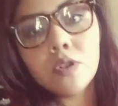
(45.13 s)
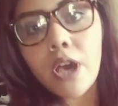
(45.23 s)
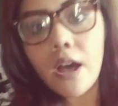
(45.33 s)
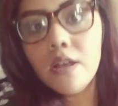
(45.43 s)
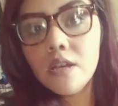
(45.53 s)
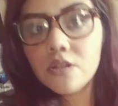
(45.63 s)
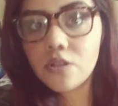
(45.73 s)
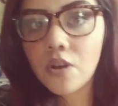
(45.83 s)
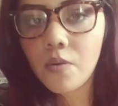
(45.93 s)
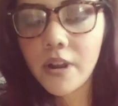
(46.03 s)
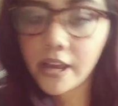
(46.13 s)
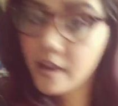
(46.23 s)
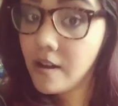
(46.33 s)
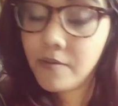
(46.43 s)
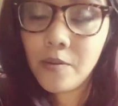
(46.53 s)
So yeah, so when I
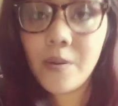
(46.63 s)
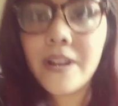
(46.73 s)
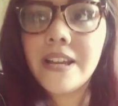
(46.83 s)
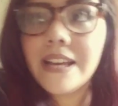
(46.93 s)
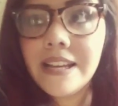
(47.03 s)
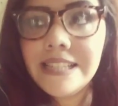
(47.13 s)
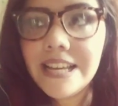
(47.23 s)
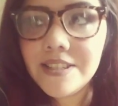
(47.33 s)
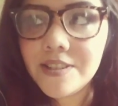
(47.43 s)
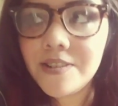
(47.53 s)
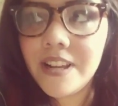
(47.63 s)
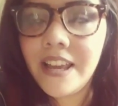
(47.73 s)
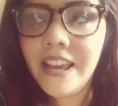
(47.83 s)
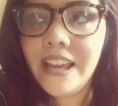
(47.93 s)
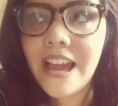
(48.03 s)
got off of work
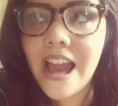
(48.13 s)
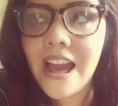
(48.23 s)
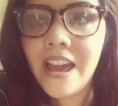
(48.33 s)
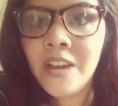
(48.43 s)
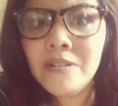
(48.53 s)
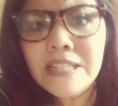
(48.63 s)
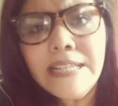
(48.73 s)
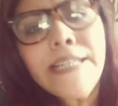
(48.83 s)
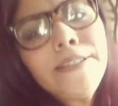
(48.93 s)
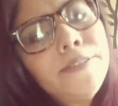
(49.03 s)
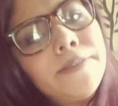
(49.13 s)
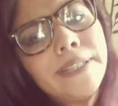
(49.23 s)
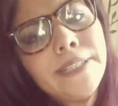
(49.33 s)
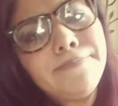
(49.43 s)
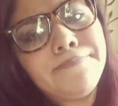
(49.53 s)
yesterday, I was like, you know
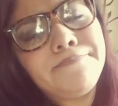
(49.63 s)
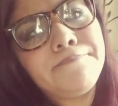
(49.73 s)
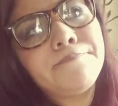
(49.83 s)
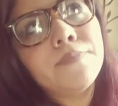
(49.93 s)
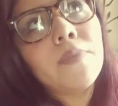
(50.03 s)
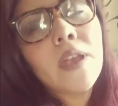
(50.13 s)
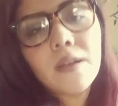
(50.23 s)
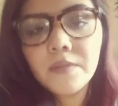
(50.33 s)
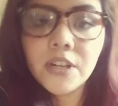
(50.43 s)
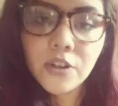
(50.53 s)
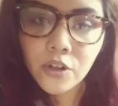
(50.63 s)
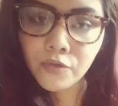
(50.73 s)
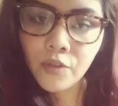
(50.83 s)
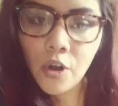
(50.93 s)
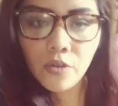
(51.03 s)
what? I'm gonna go
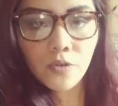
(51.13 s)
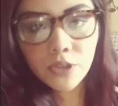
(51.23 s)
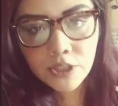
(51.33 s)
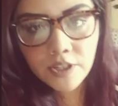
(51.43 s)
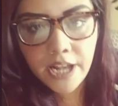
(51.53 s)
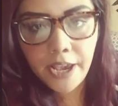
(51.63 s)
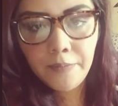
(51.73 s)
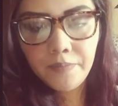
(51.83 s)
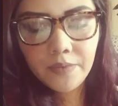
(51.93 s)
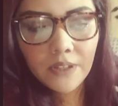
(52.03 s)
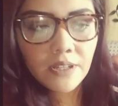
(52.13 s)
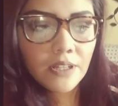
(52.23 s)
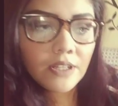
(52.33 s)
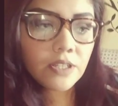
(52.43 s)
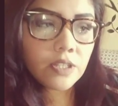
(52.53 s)
to Whole Foods today.
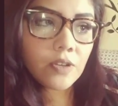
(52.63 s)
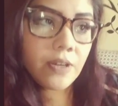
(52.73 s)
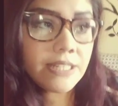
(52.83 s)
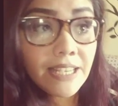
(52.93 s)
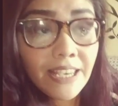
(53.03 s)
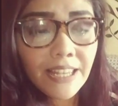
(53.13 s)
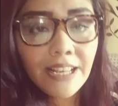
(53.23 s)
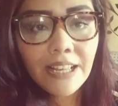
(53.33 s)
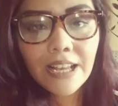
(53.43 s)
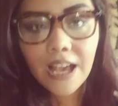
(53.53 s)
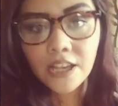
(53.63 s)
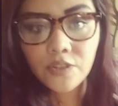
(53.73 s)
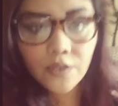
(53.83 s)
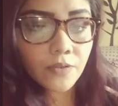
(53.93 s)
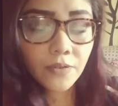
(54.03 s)
So I did. I
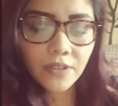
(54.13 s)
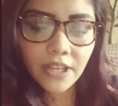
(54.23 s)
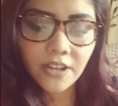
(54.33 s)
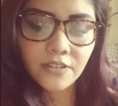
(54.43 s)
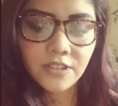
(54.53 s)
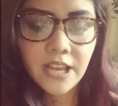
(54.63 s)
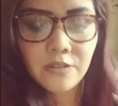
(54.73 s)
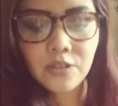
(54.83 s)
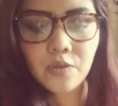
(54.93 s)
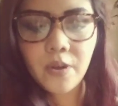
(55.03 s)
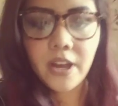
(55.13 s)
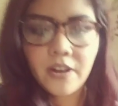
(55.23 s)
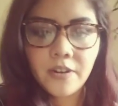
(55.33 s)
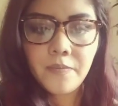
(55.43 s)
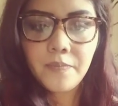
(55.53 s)
drove over there to Town
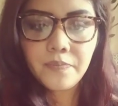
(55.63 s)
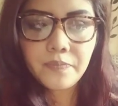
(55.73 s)
Square.